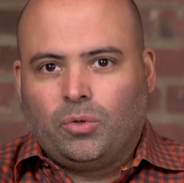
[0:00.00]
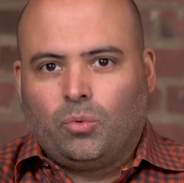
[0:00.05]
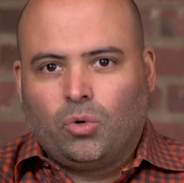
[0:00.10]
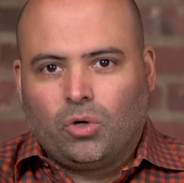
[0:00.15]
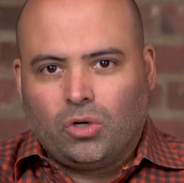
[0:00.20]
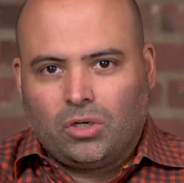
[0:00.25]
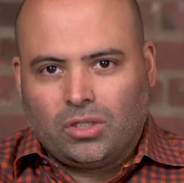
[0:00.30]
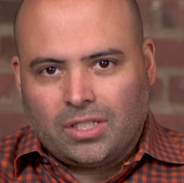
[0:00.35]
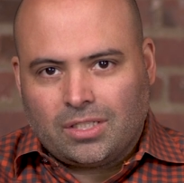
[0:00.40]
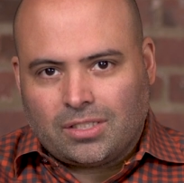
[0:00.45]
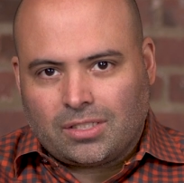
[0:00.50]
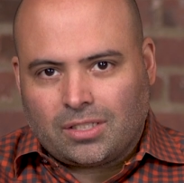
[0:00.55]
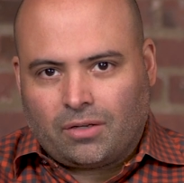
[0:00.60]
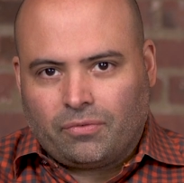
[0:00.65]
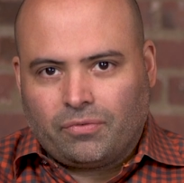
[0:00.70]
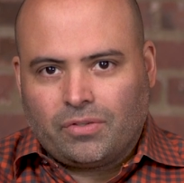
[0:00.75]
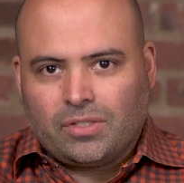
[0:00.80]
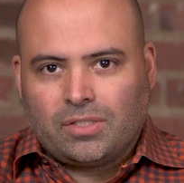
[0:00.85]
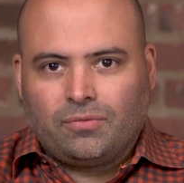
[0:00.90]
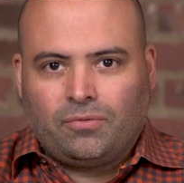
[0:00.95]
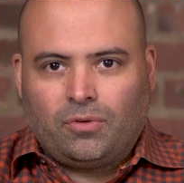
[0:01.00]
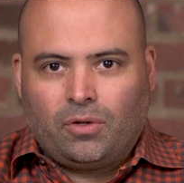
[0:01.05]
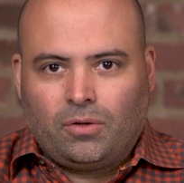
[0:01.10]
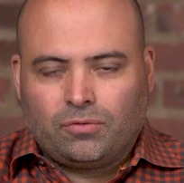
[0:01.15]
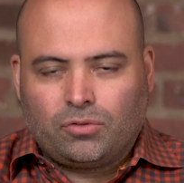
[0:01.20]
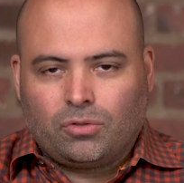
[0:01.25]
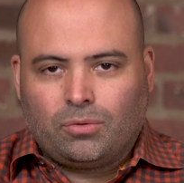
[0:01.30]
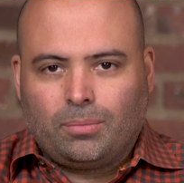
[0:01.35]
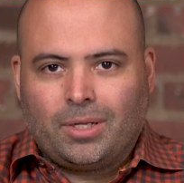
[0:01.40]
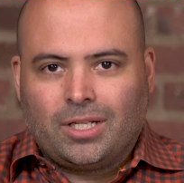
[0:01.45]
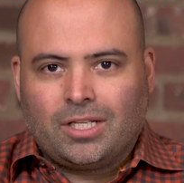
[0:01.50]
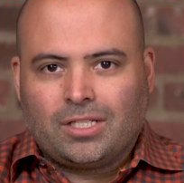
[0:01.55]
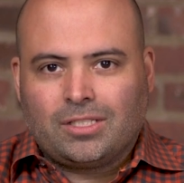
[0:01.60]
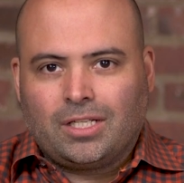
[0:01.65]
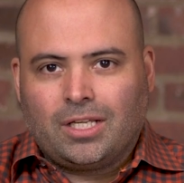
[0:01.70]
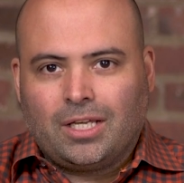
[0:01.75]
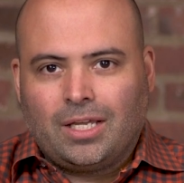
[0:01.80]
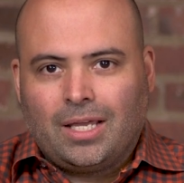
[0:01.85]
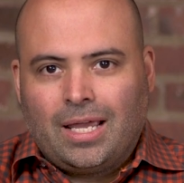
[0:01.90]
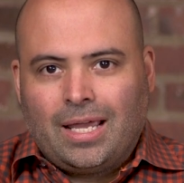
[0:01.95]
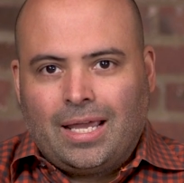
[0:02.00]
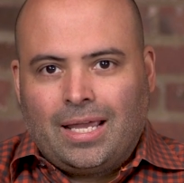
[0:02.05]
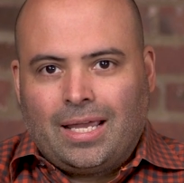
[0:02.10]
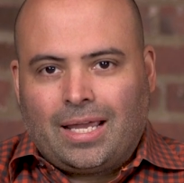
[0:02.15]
the world itself has evolved tremendously,